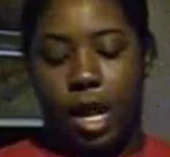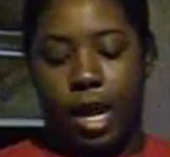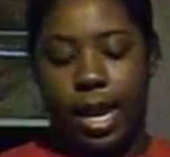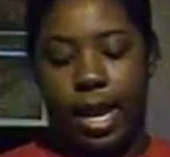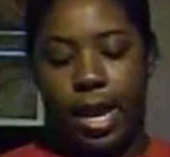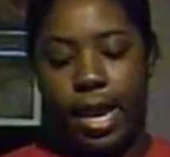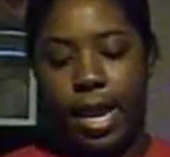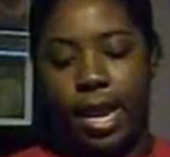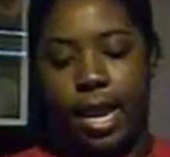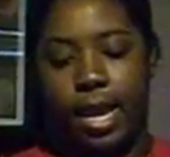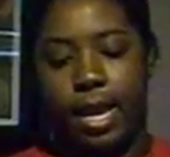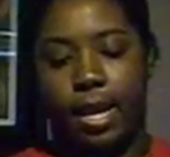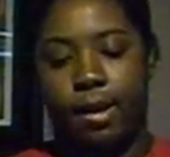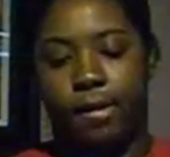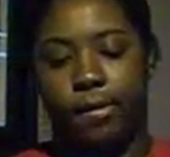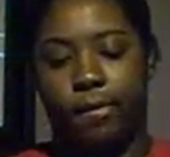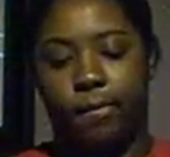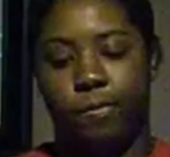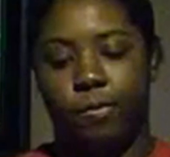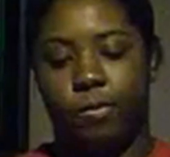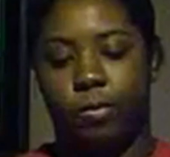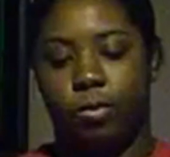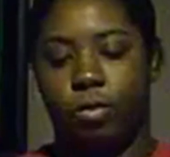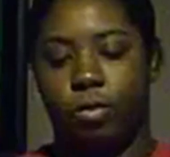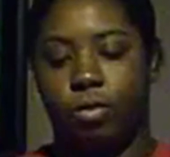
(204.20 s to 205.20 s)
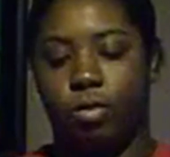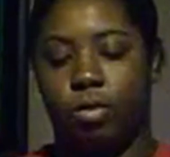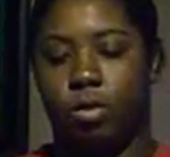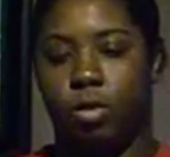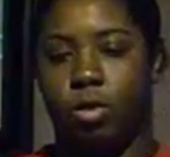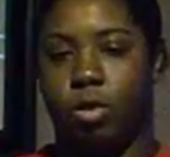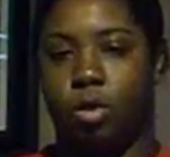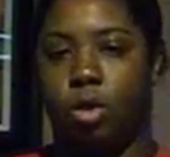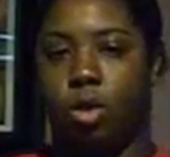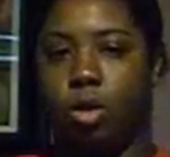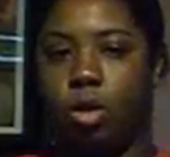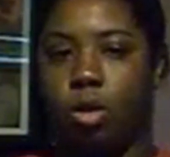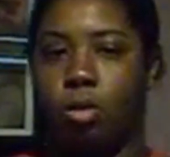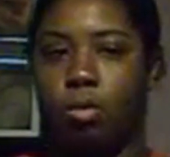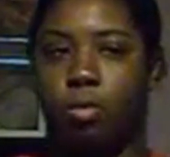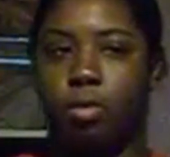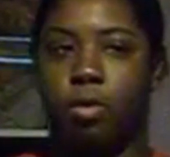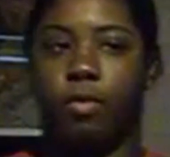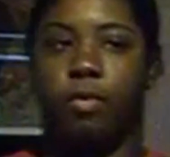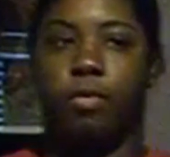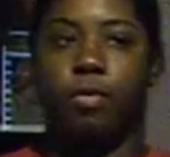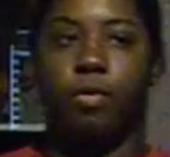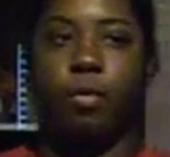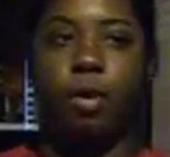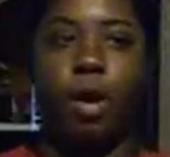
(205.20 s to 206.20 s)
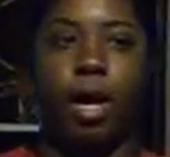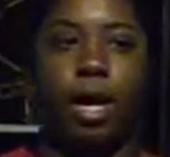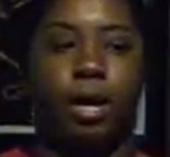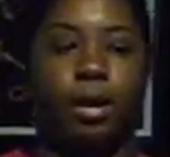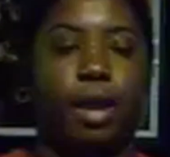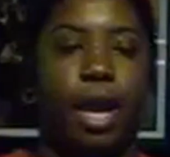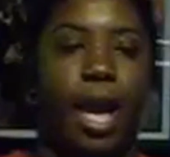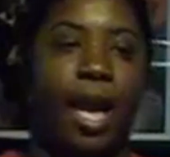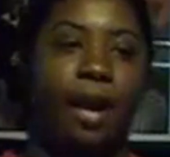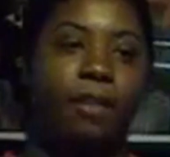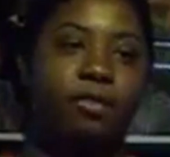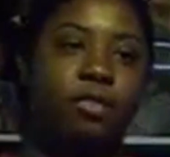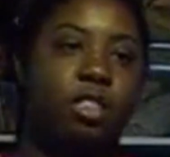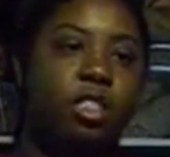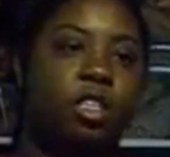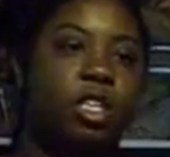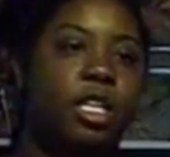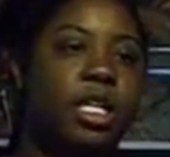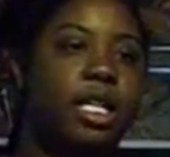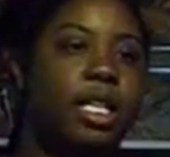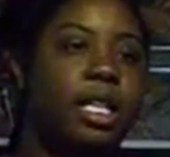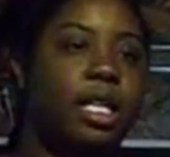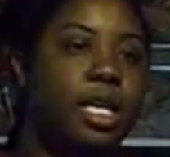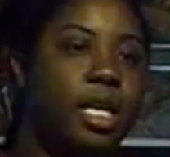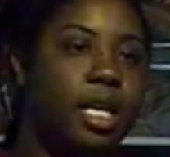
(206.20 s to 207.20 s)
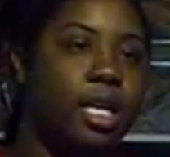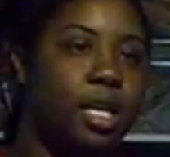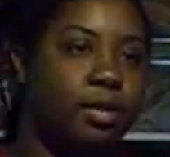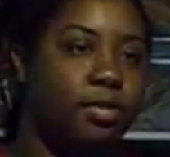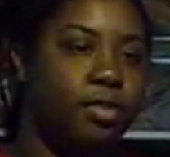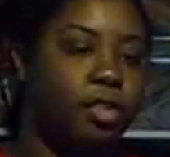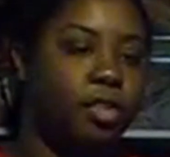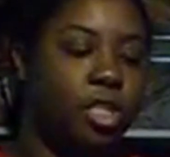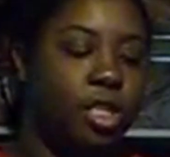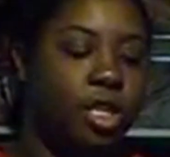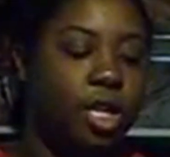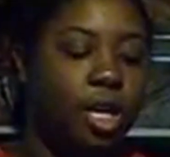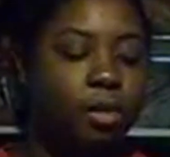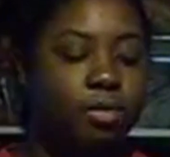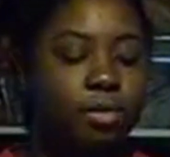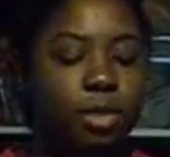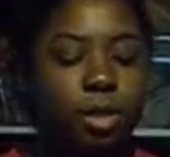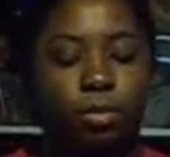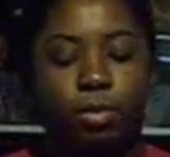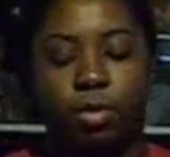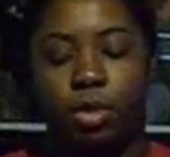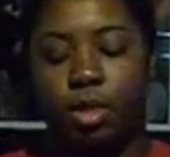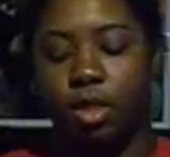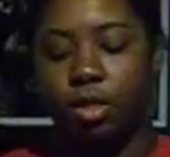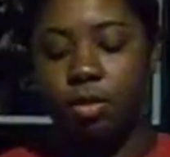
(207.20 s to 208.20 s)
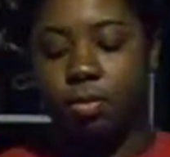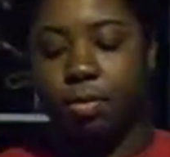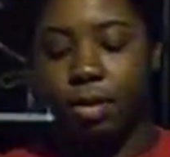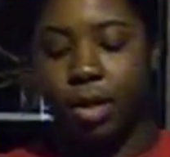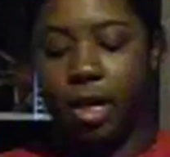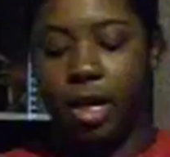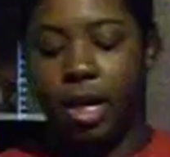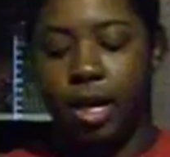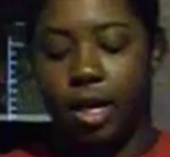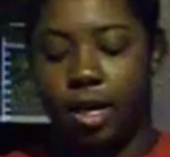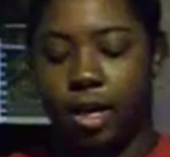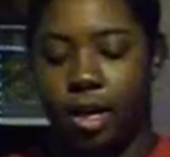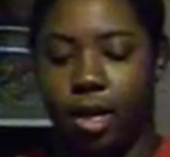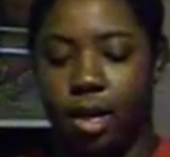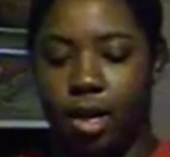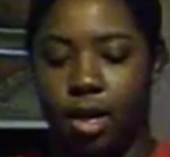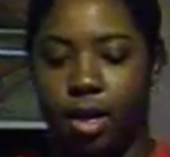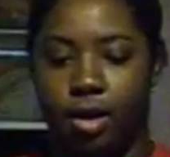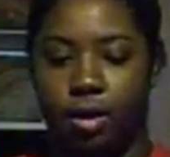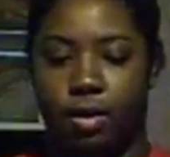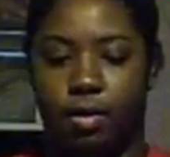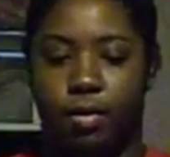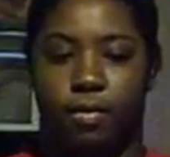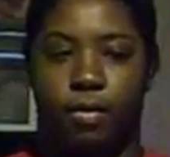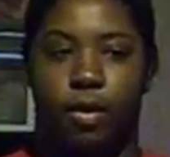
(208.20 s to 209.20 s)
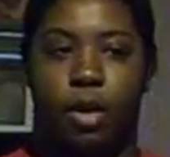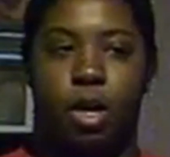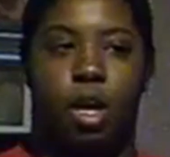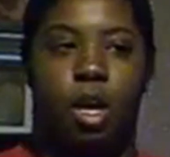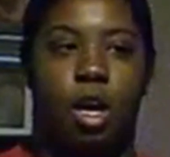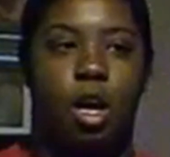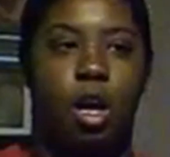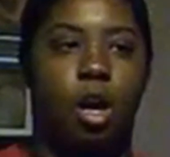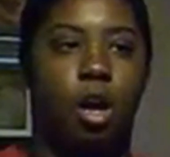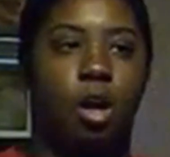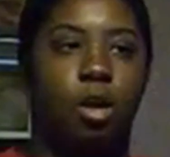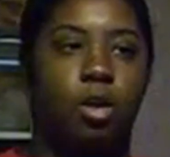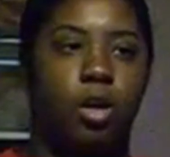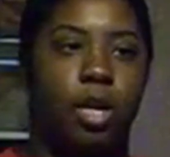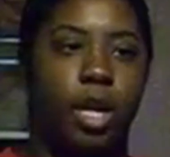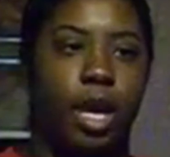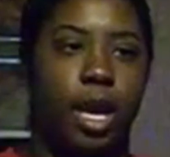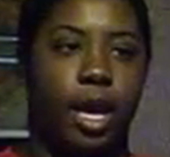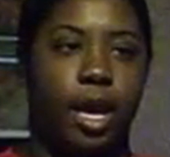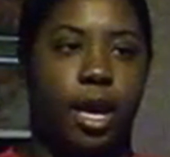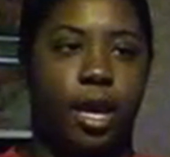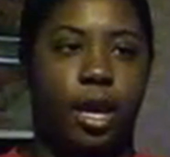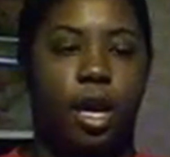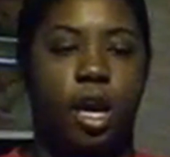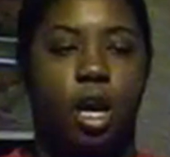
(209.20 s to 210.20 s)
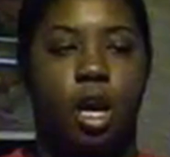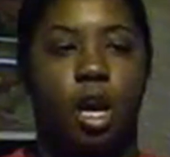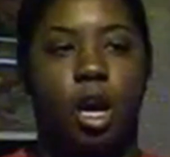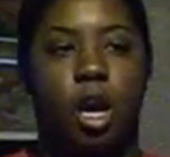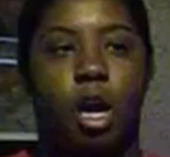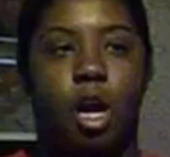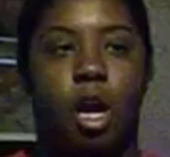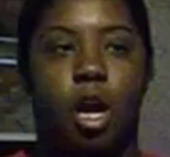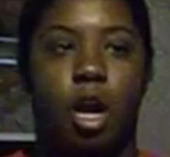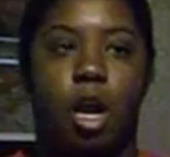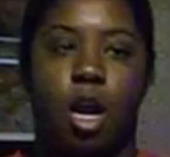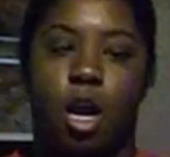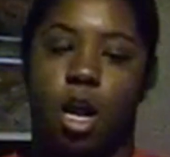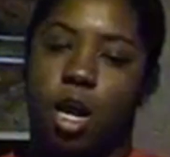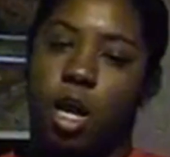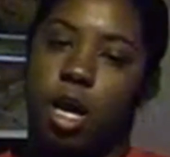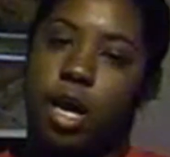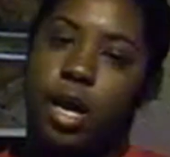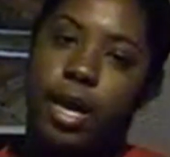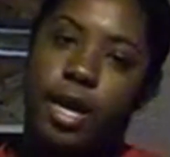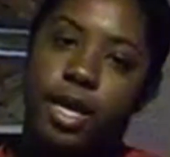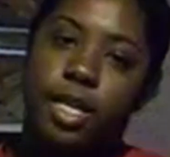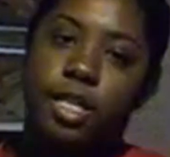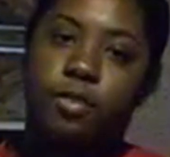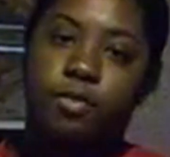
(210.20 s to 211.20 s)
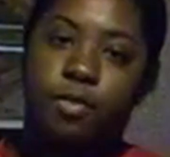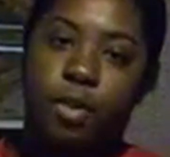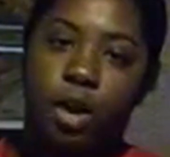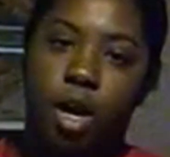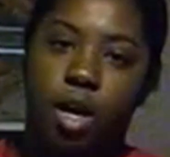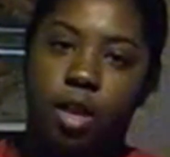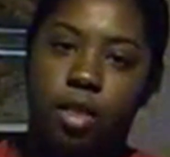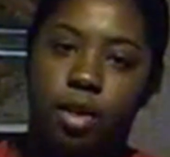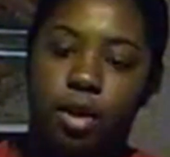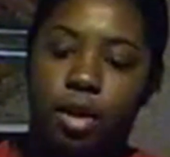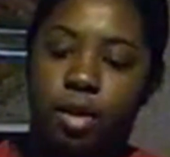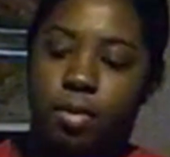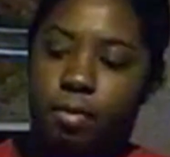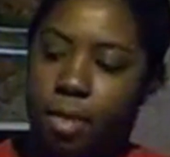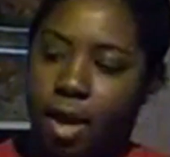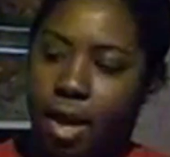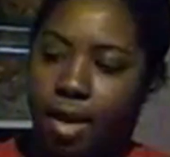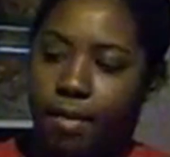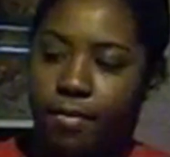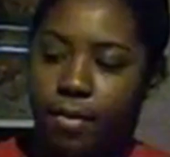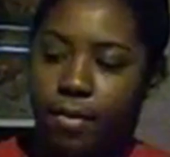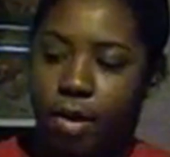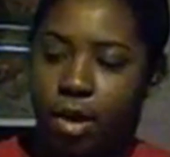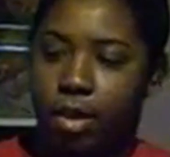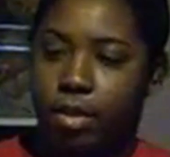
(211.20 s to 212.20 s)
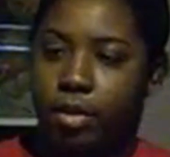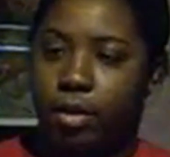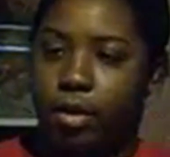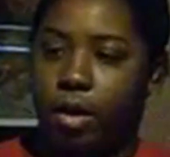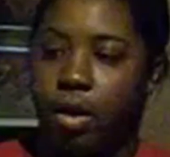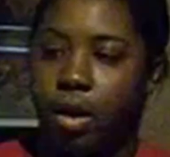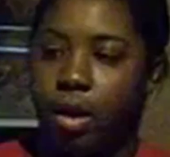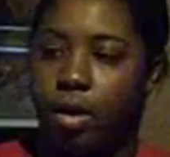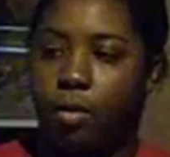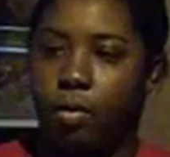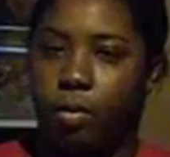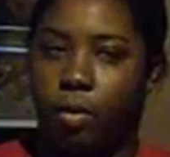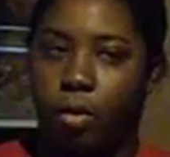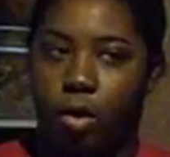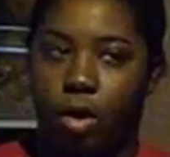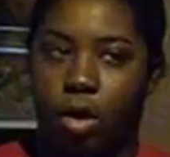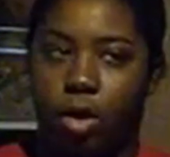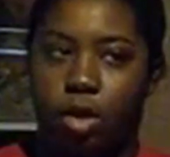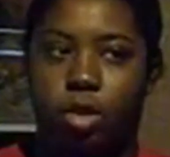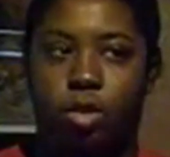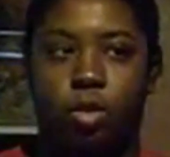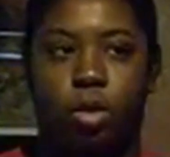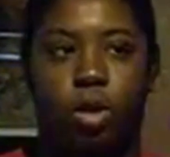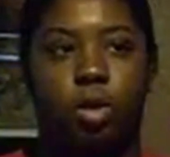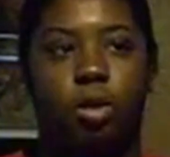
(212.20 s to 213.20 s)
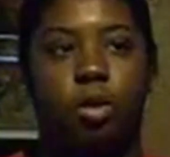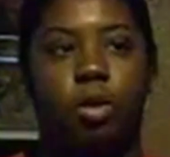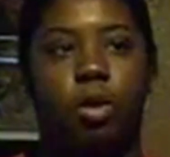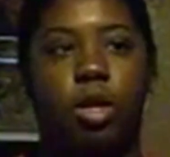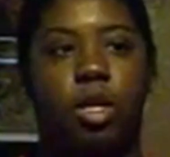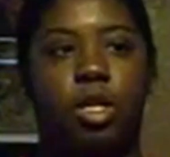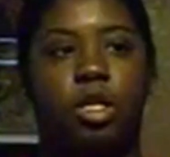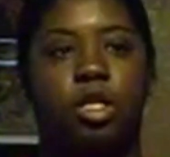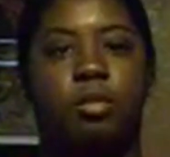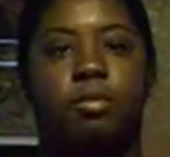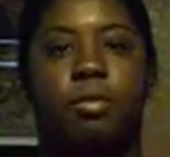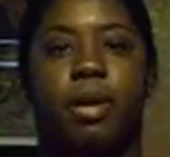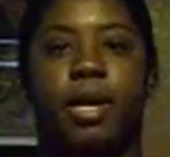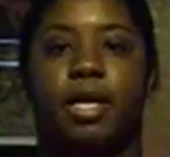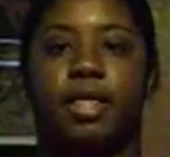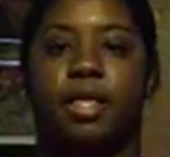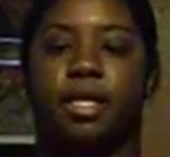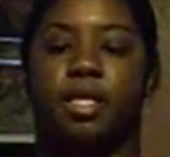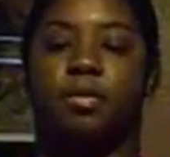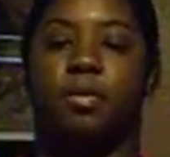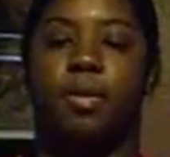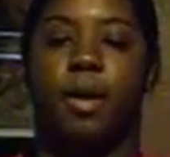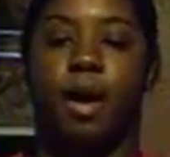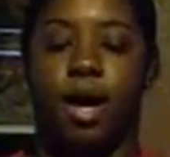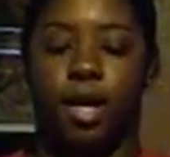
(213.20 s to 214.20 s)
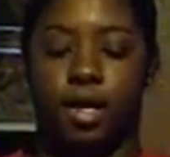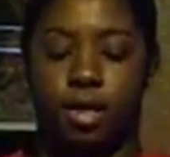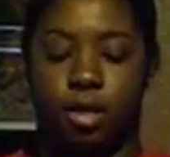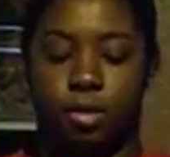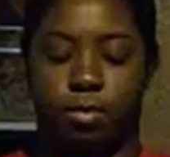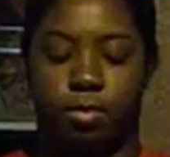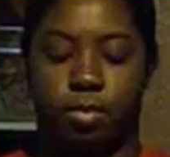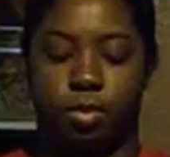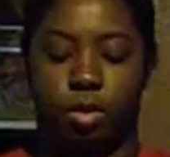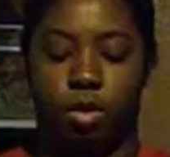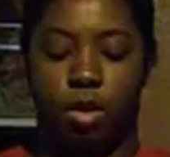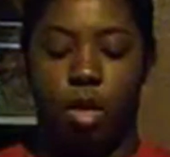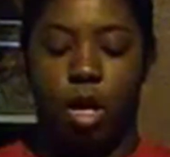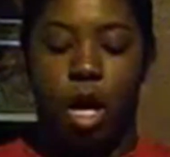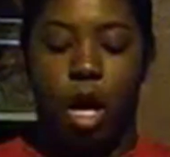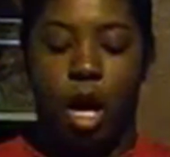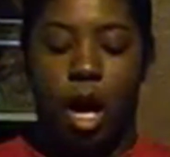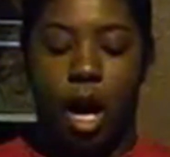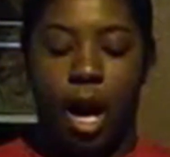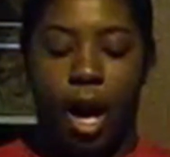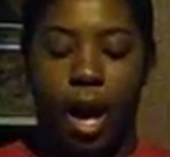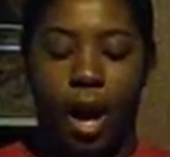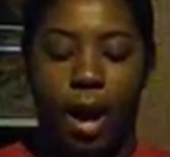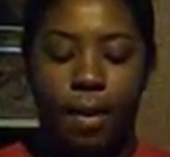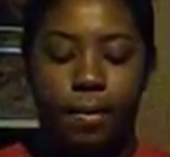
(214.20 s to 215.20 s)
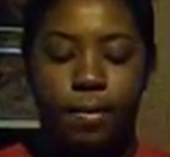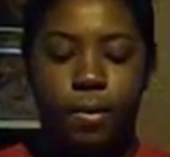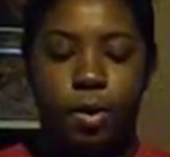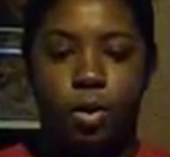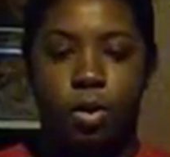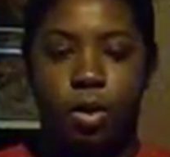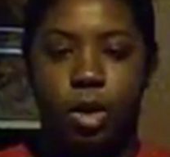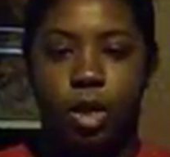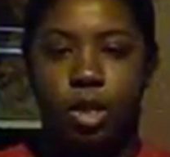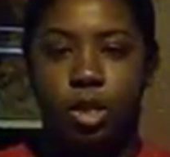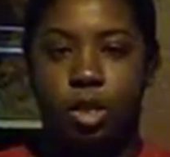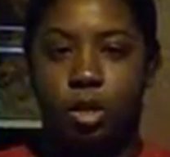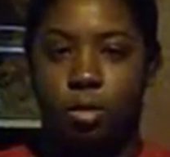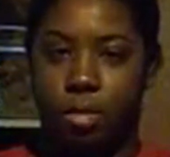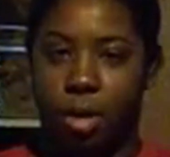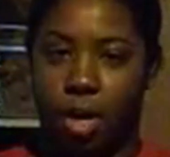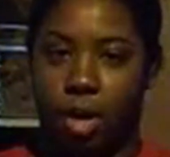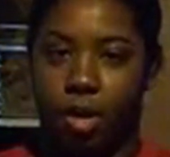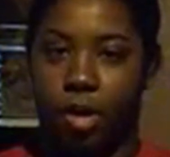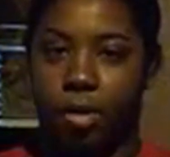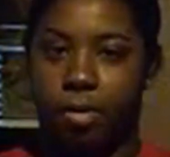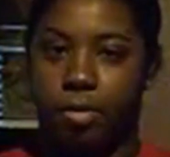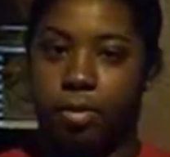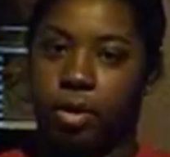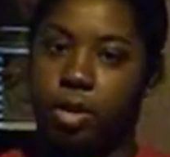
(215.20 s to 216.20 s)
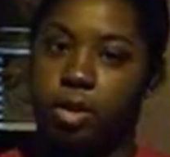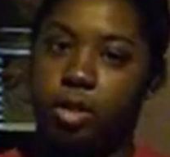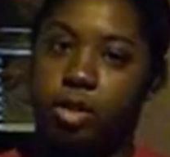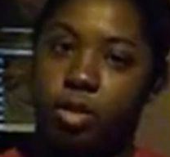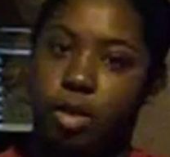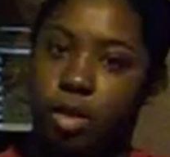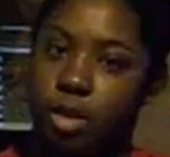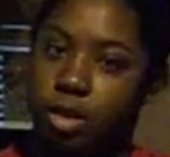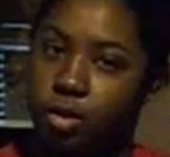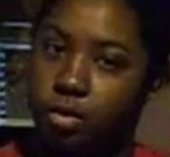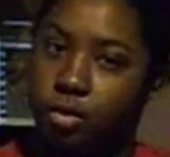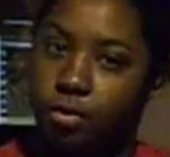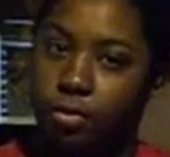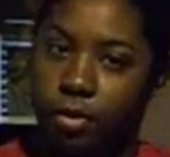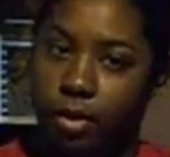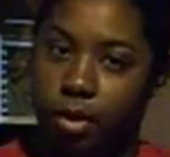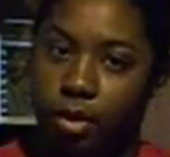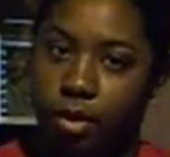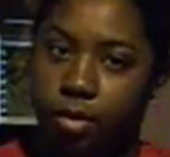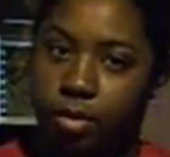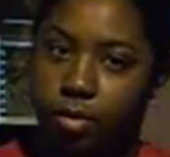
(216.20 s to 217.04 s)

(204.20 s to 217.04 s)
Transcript: And before, like after he leaves, she comes up with this plan of, okay, his father and my father are at war, so in order to make this possible, I'm going to marry Prince Christopher.